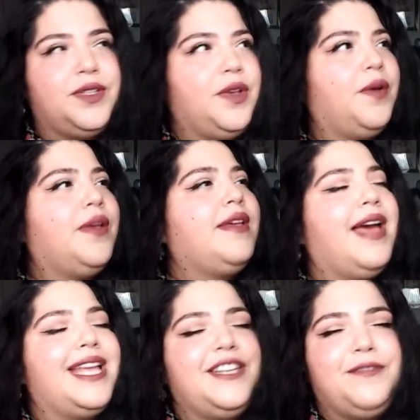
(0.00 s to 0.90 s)
so
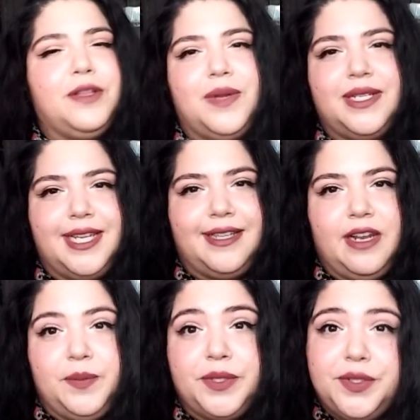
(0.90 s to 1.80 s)
I definitely want to take
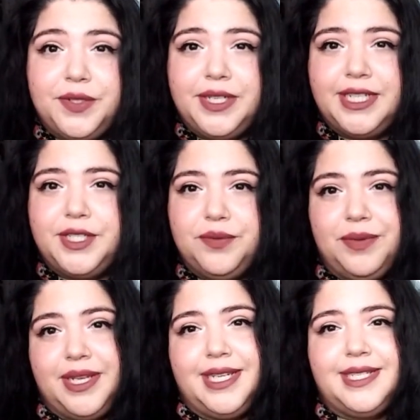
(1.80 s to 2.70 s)
that opportunity to
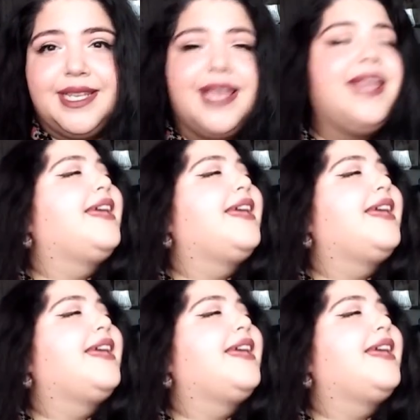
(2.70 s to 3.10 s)
read it.